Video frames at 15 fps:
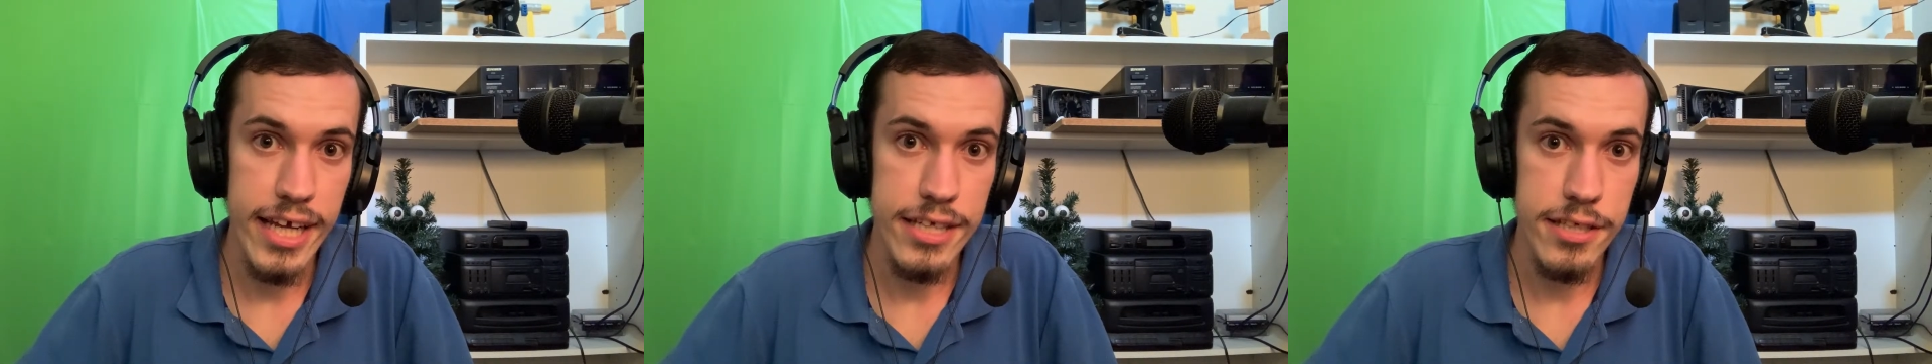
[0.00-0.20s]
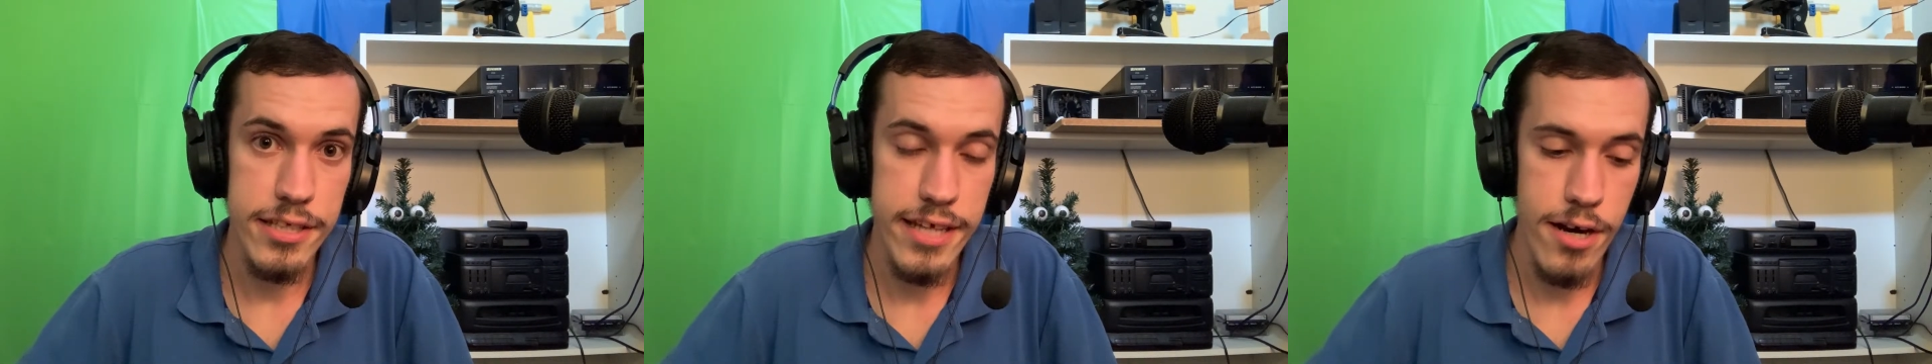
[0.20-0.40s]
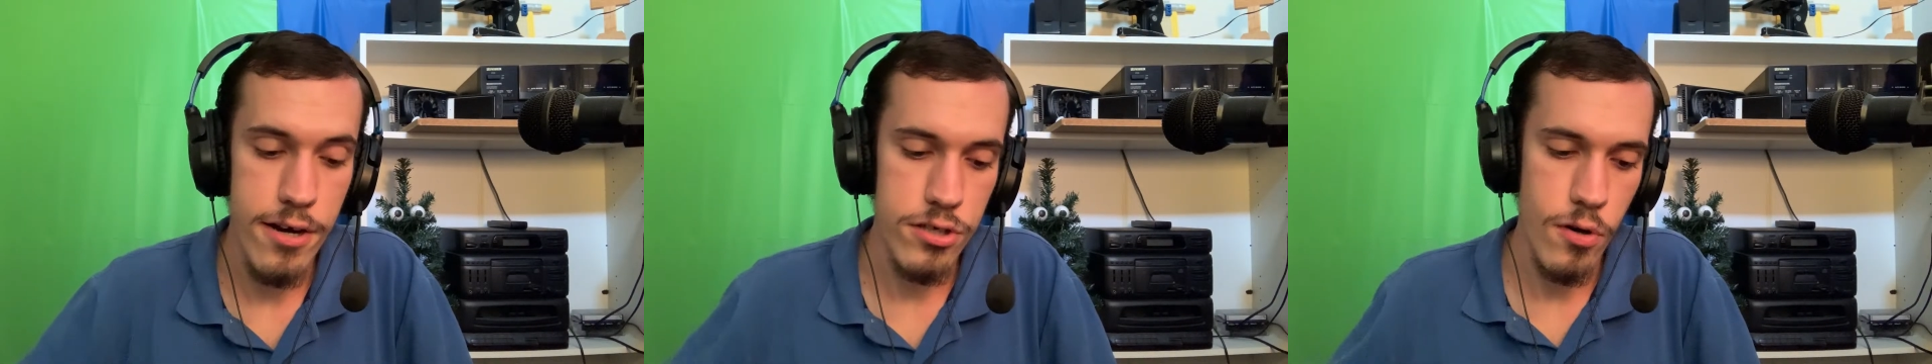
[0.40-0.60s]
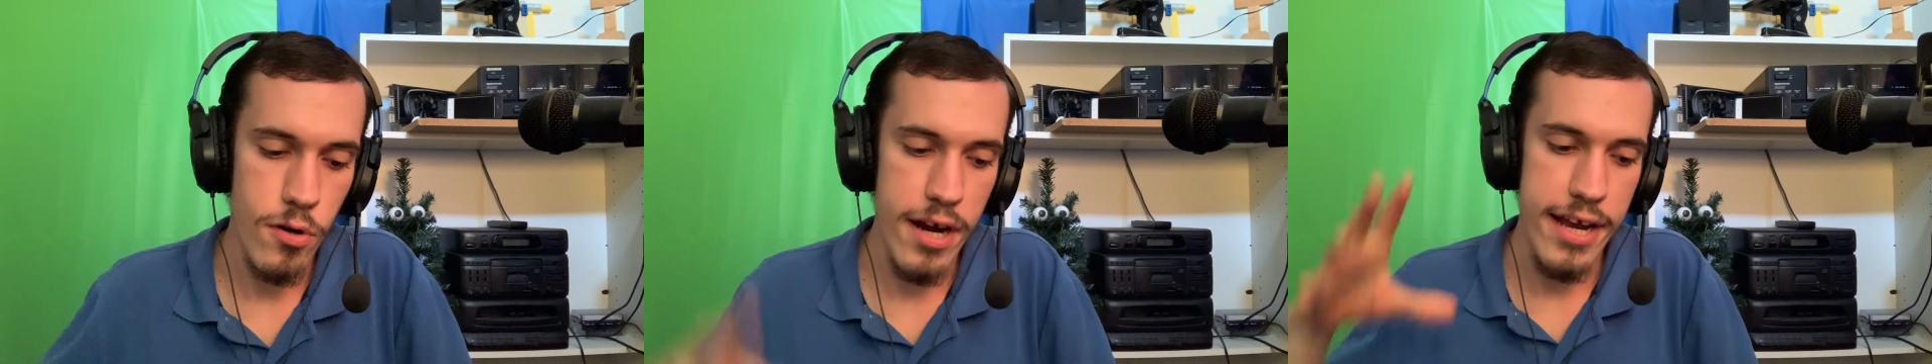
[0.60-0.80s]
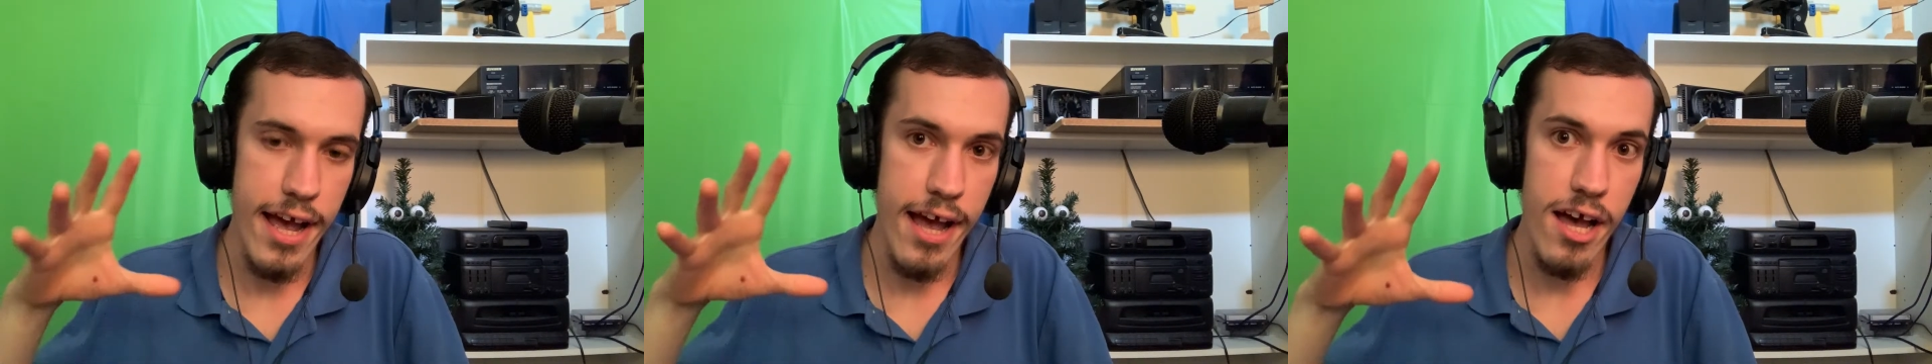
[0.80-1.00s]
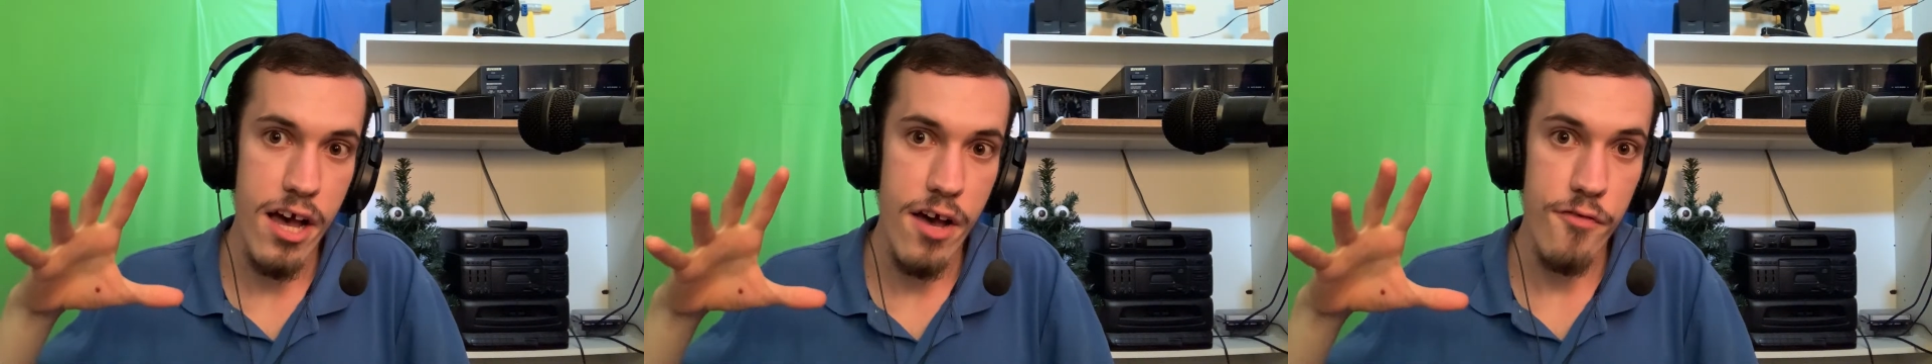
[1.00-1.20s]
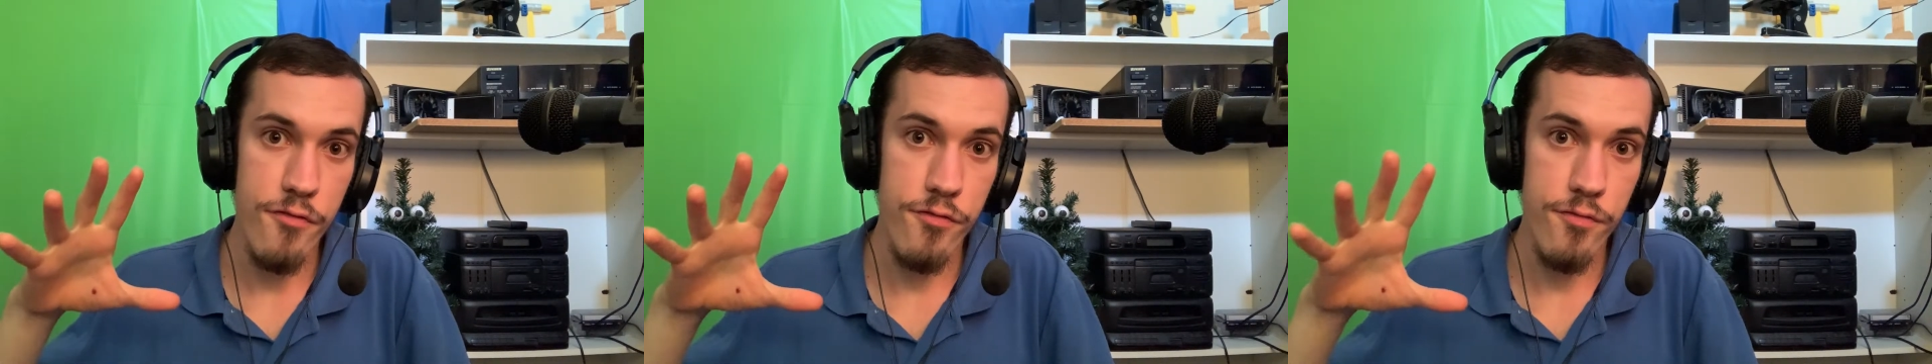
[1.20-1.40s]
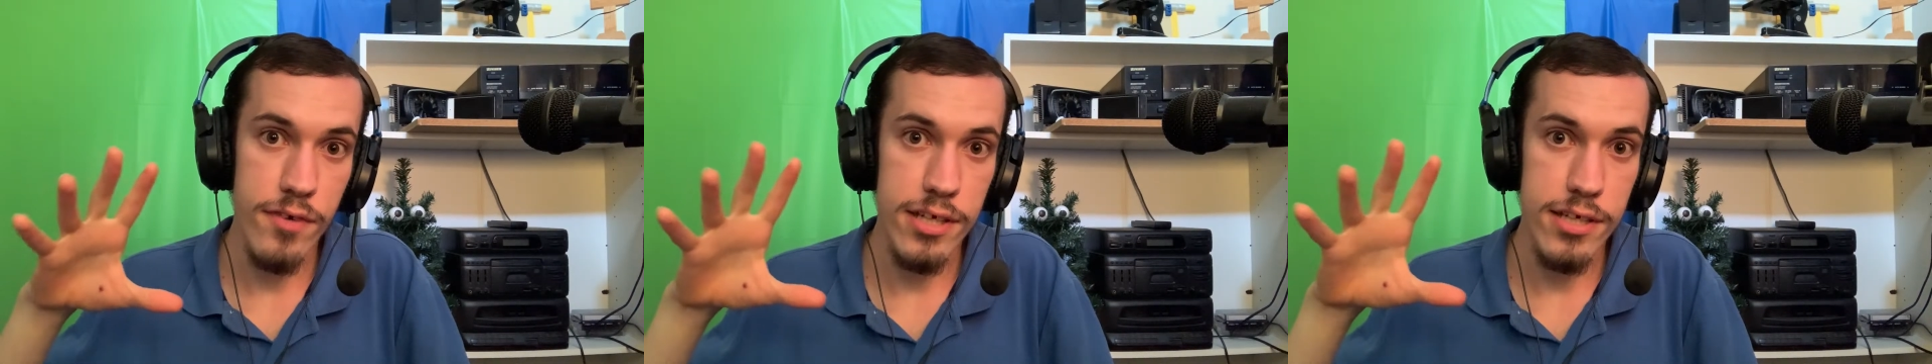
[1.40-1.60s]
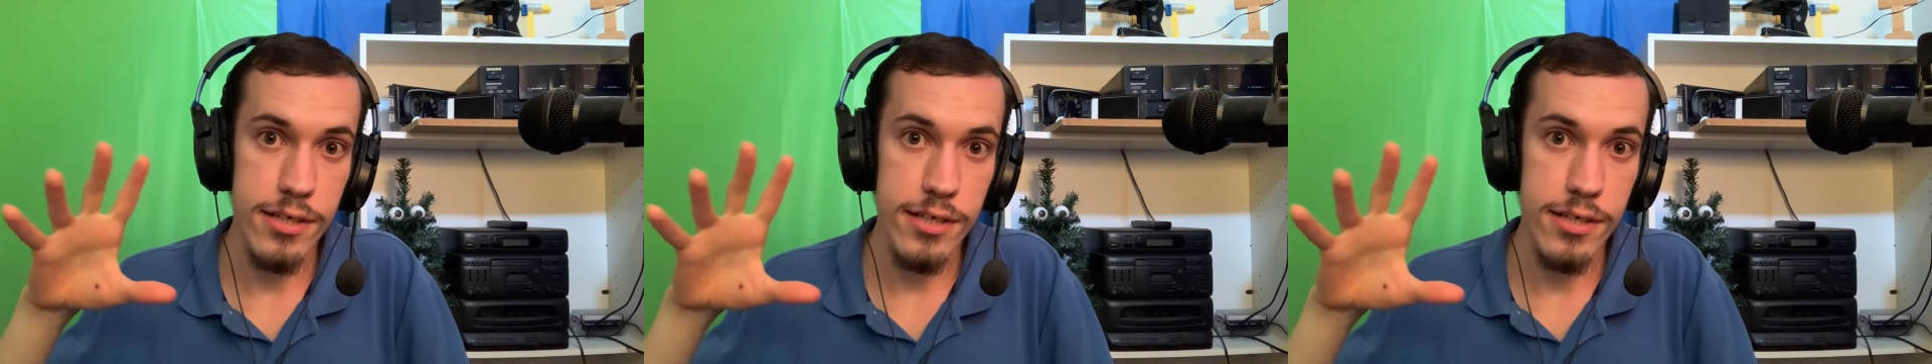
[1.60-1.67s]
into the territory of